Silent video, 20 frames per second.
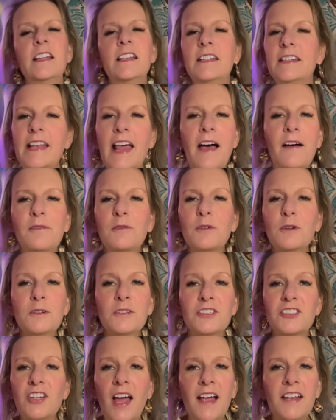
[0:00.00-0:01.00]
Never
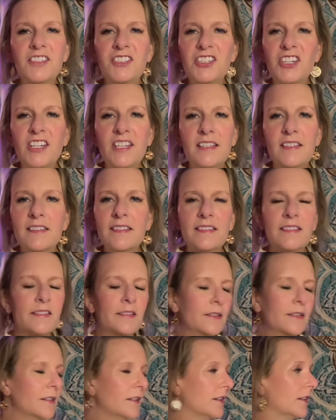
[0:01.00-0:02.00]

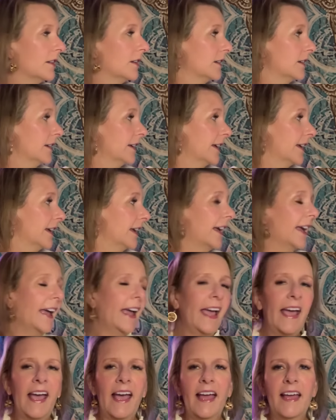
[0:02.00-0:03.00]
judges.
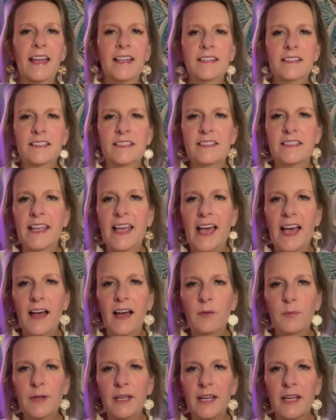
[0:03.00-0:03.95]
And yeah, we